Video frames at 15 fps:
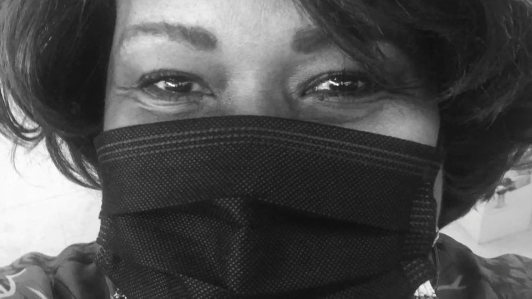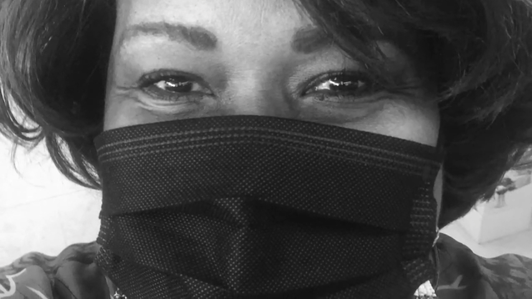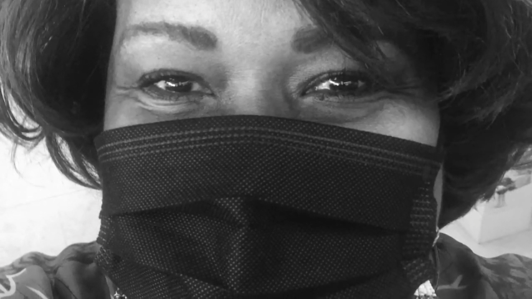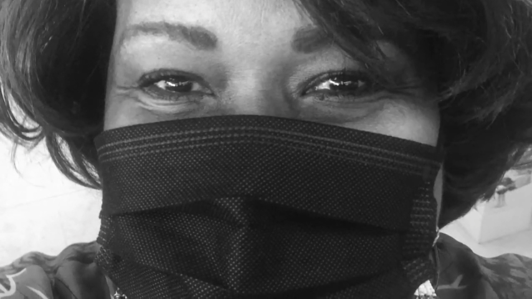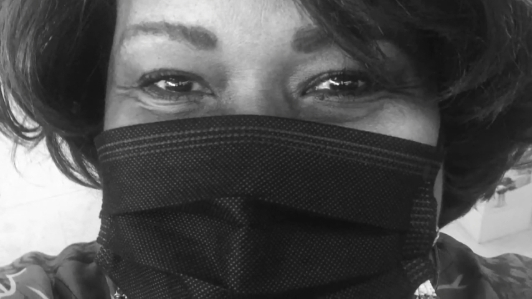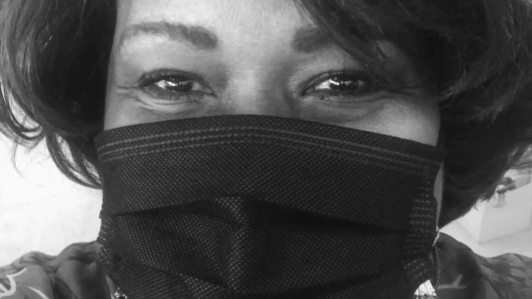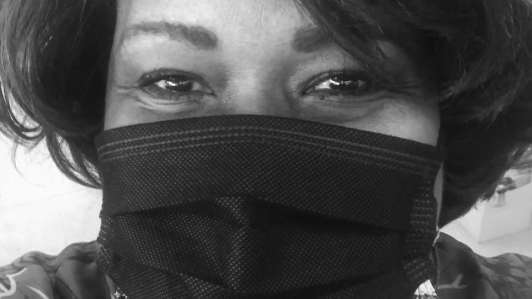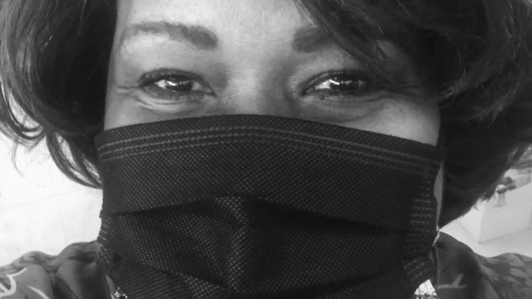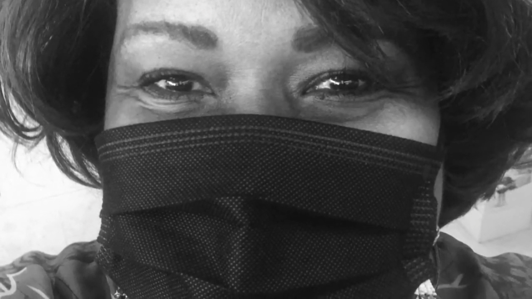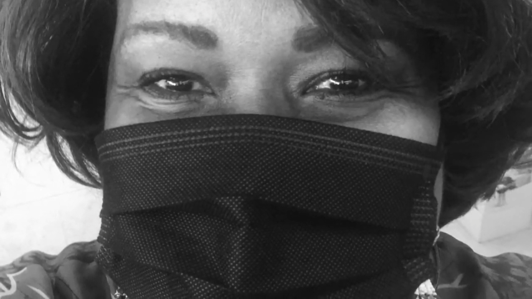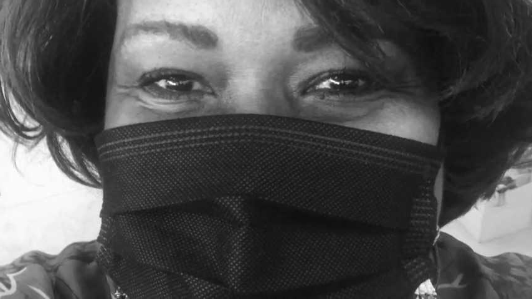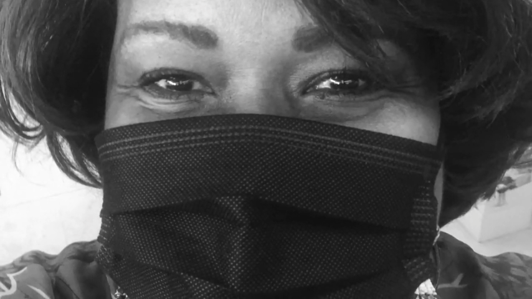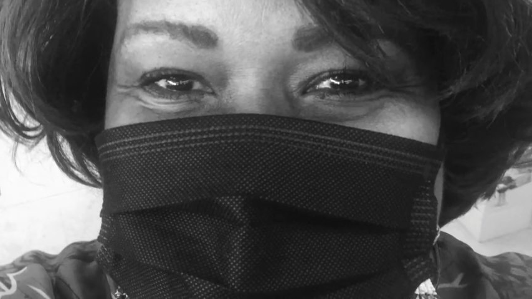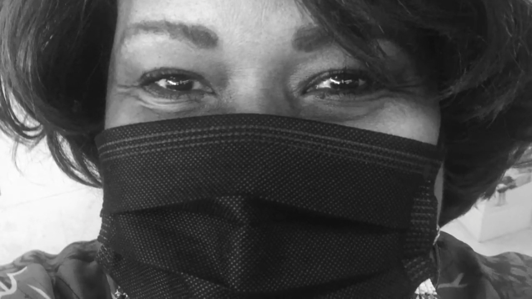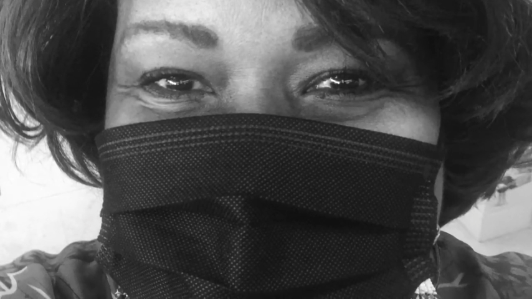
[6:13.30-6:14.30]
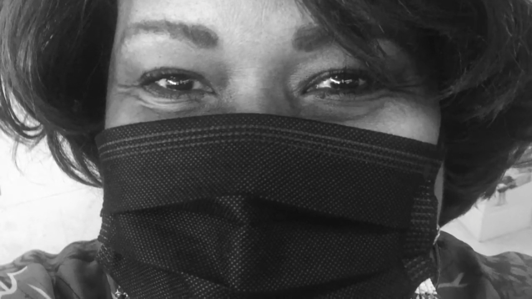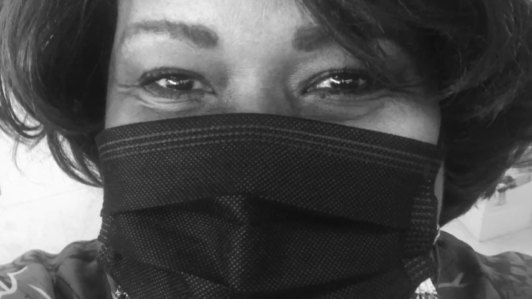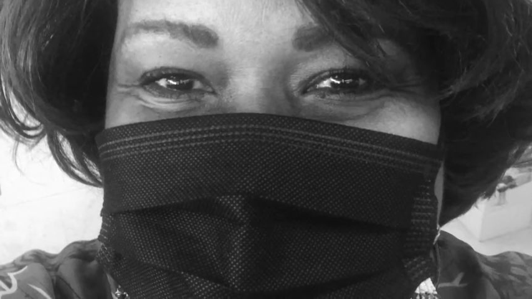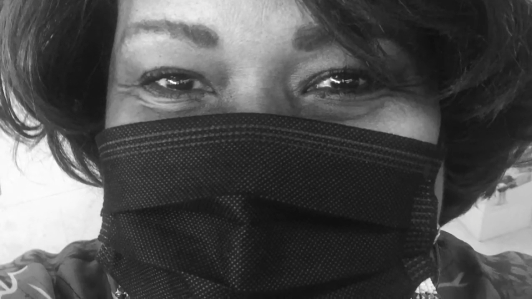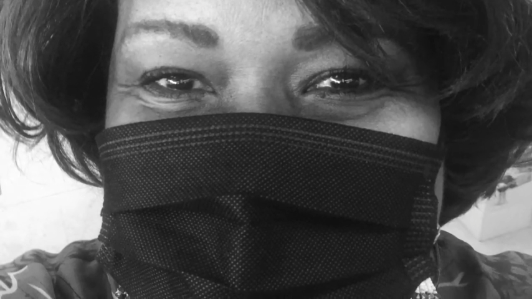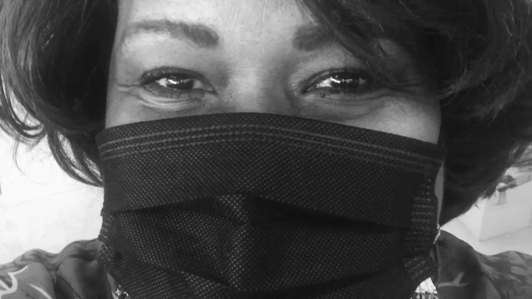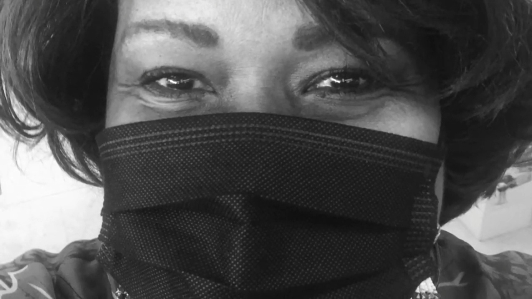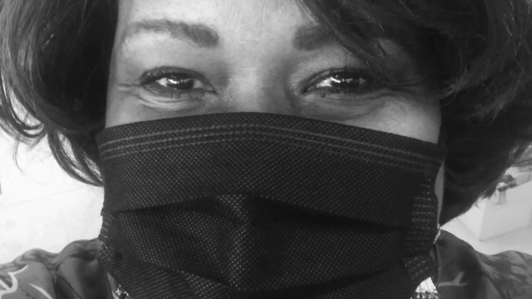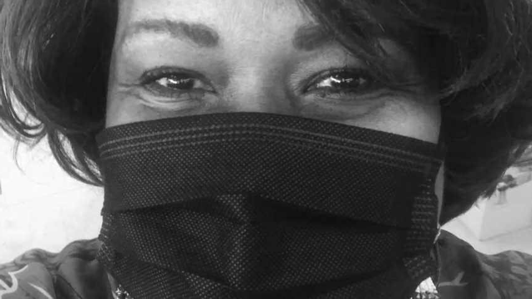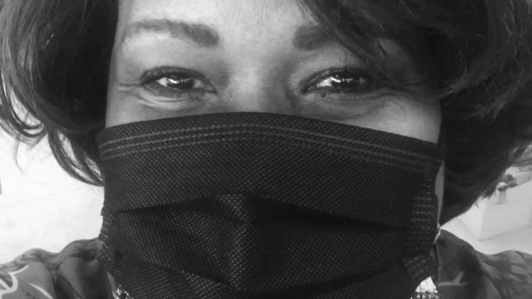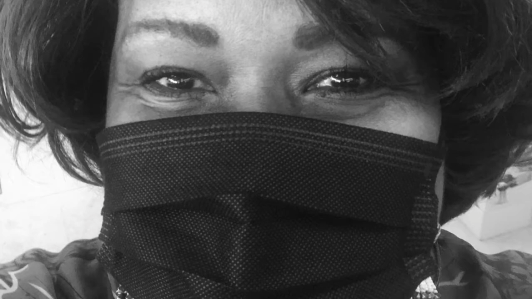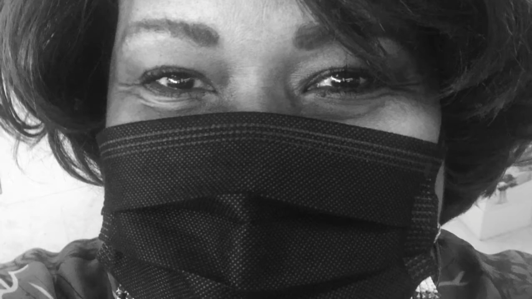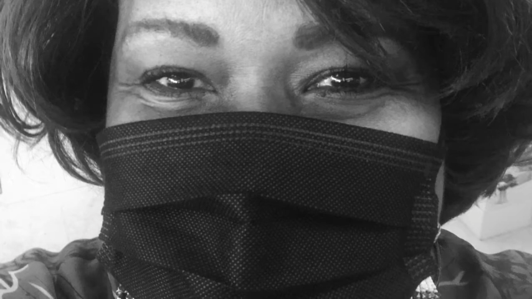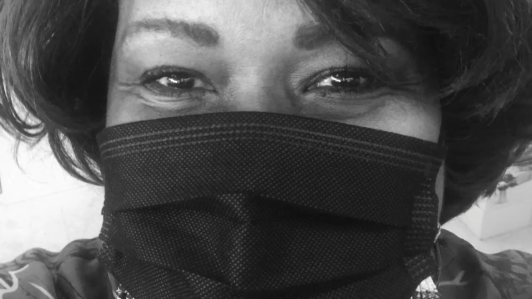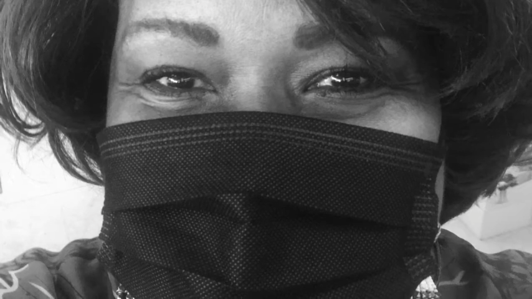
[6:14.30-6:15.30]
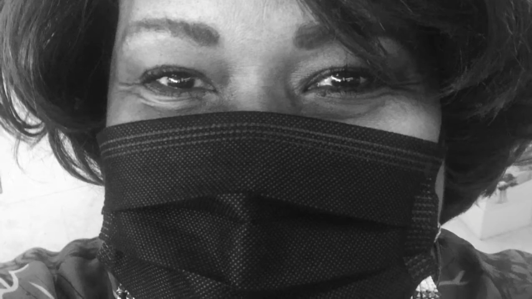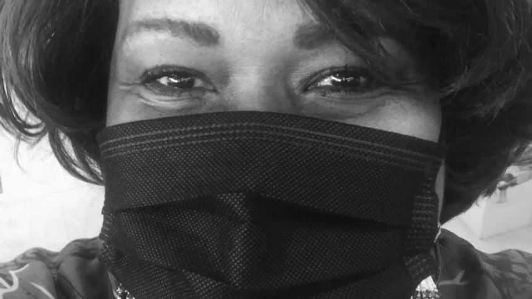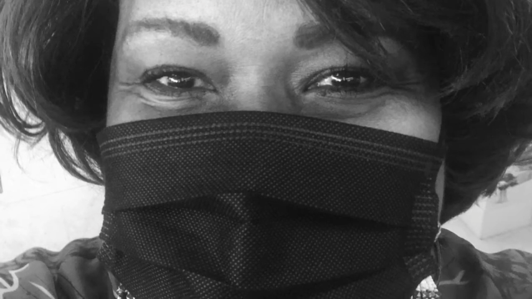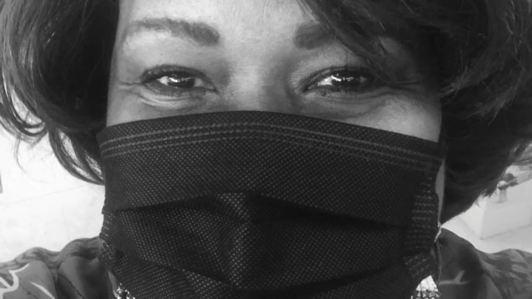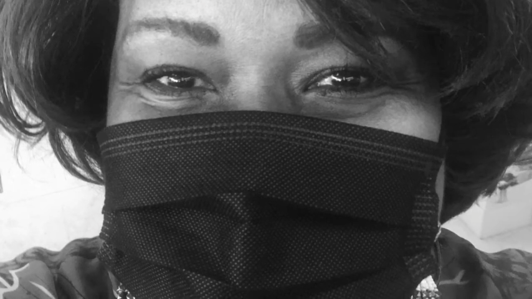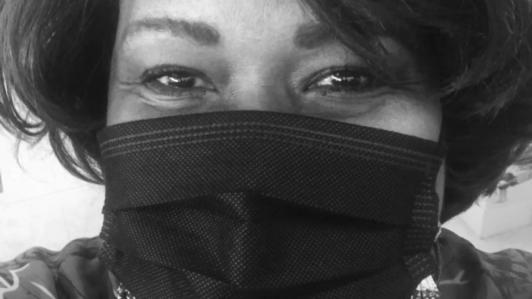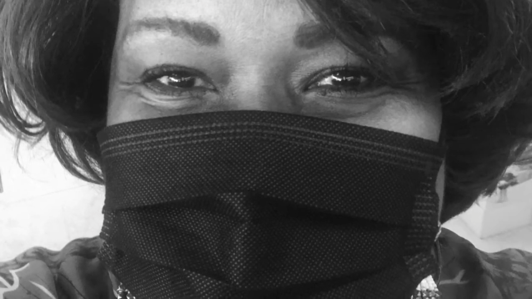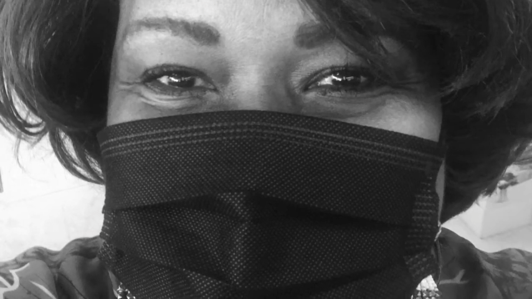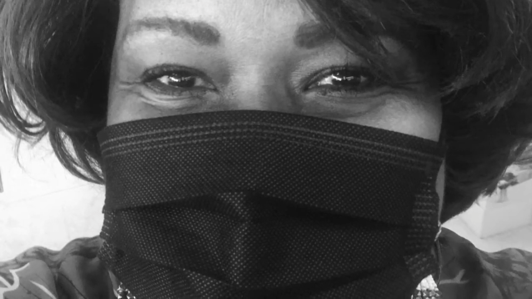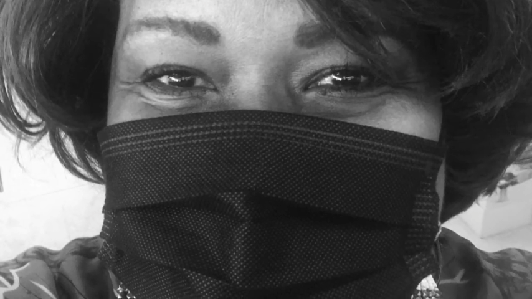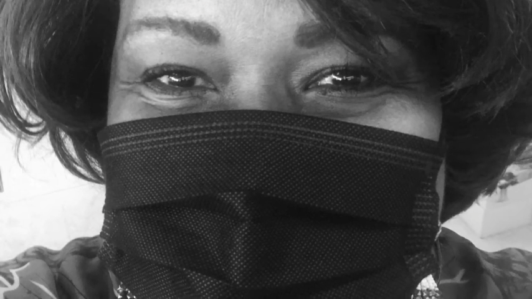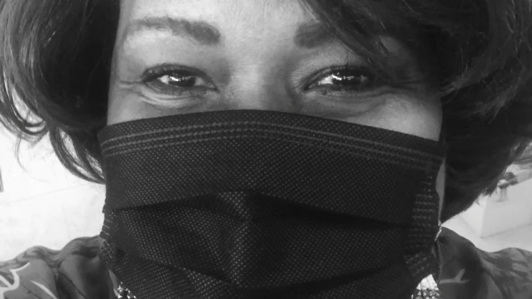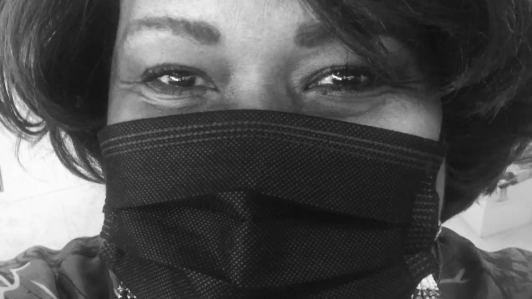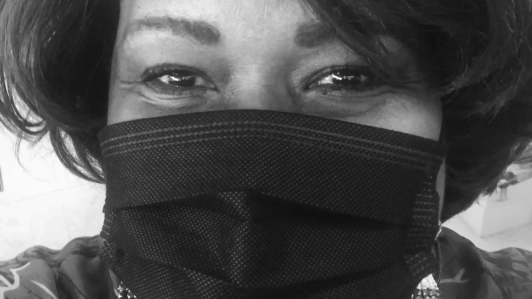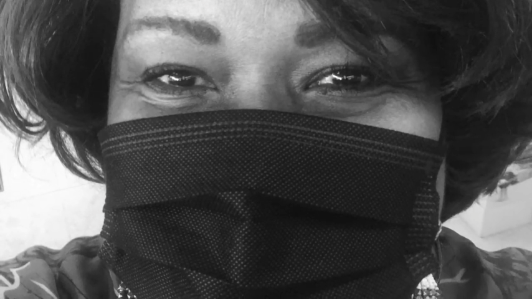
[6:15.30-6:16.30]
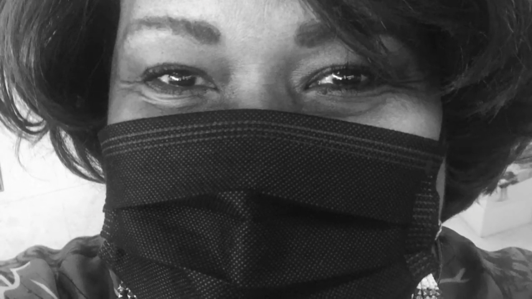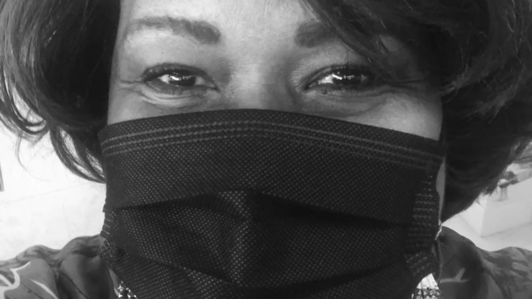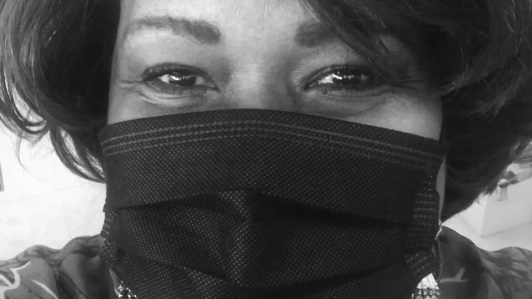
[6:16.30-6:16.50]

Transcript: No face is visible, so there are no lips to read.